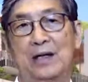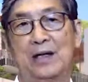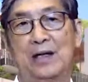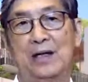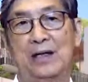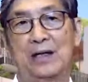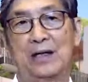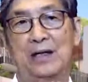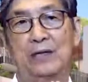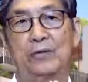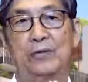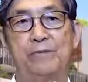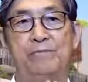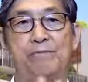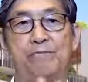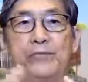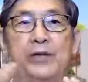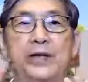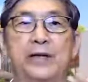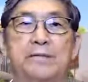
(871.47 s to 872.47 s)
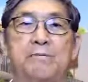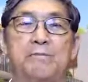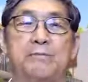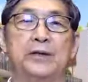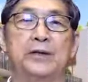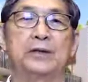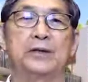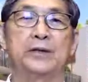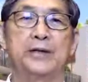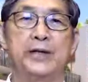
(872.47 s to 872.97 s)
There were brick
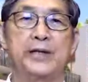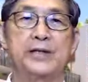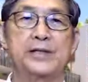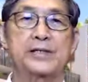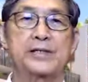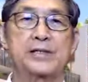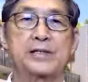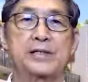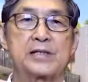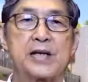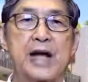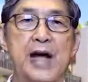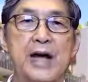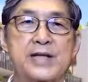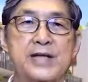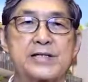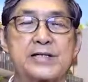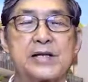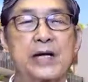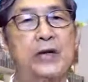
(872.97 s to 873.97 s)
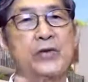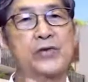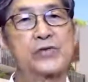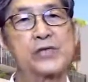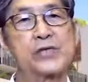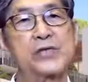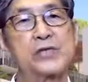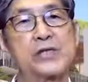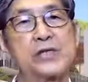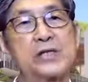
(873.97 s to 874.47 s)
buildings, nice
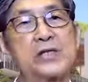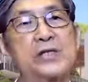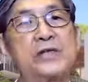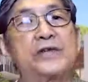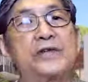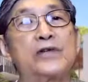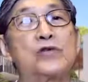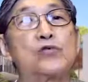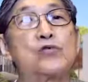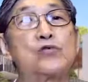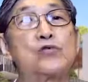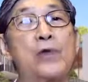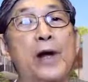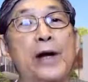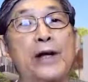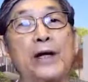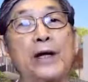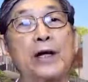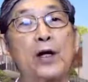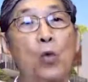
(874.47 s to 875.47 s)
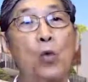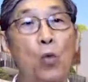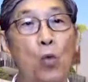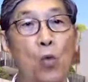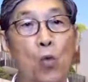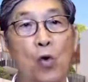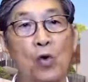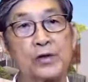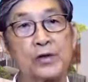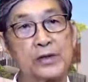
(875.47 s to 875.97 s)
houses, even running
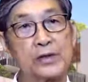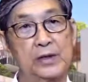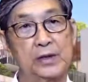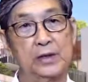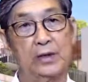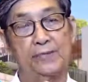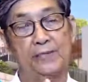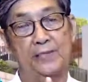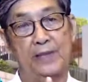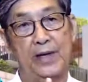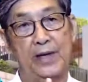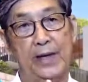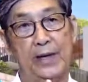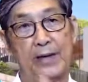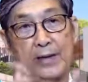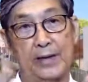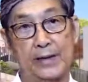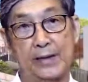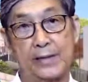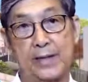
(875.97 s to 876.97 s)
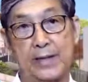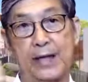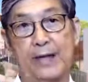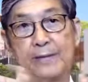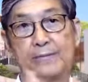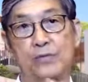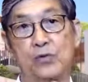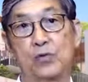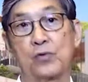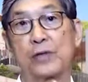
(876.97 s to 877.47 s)
water at that time,
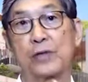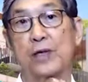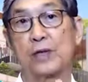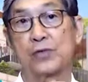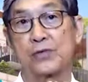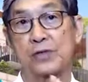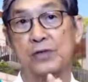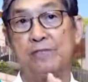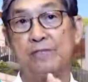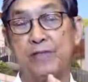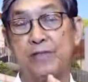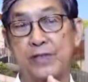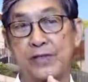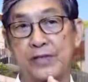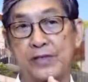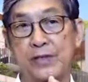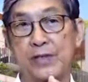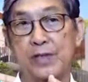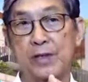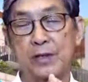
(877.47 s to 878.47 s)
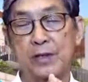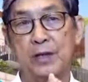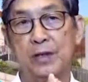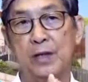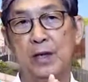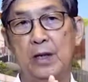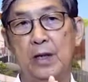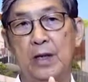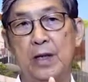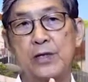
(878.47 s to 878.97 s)
2000 BC.
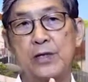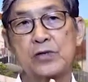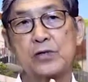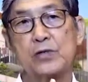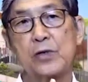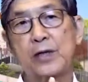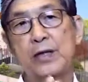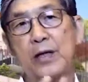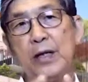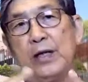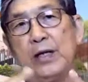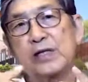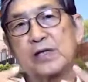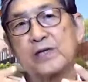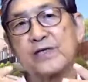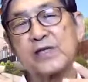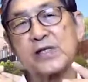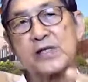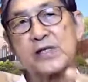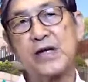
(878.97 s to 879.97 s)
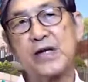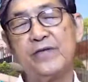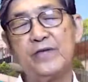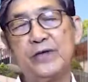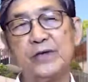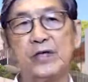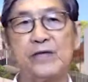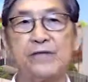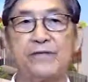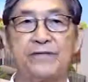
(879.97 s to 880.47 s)
So at the age of
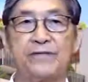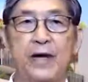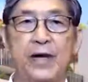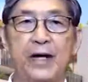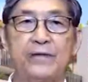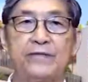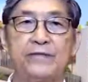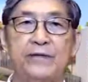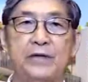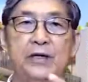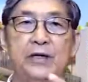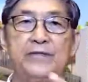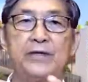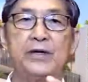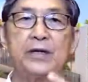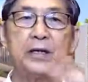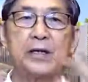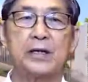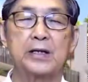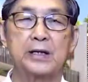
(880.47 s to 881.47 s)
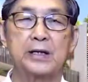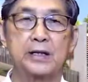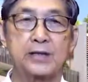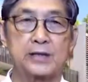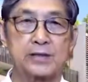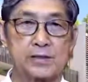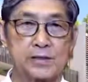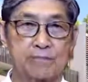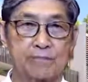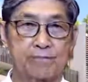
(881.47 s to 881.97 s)
75, living in the
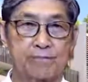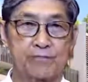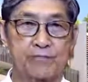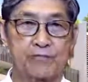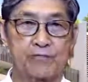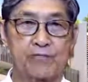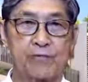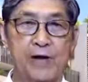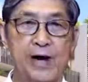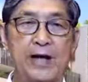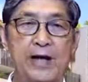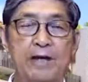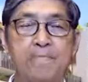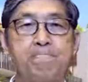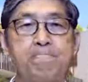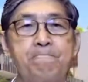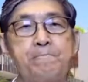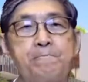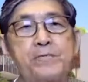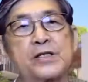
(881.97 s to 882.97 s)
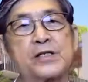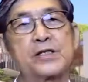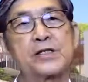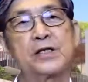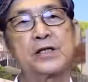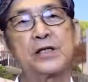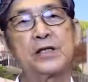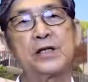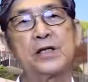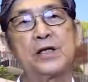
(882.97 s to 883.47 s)
prime
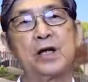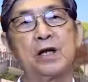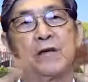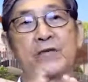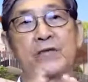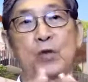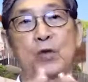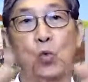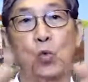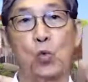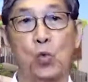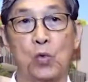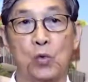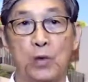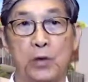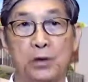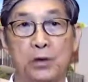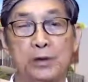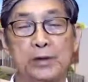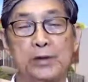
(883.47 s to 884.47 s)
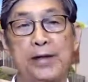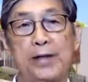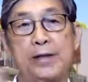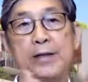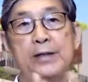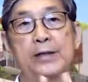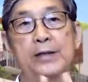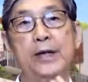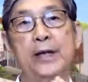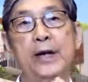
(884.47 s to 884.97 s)
city of the world at
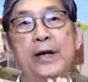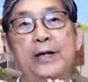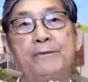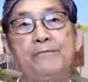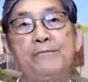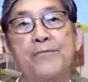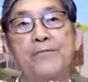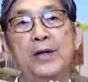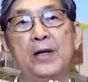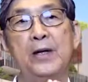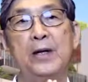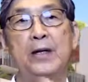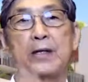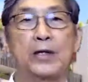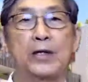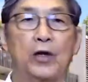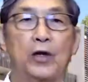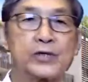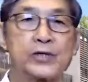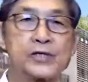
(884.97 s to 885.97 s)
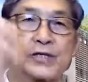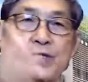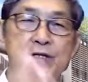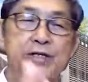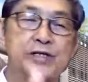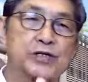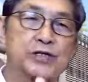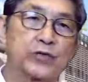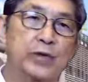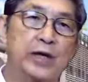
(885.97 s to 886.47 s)
that time, God
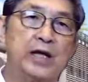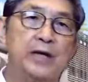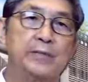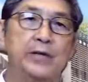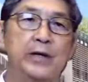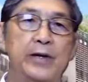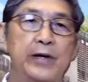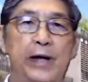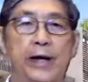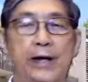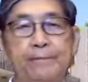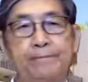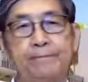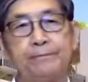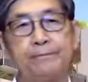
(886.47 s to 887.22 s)
says to Abraham,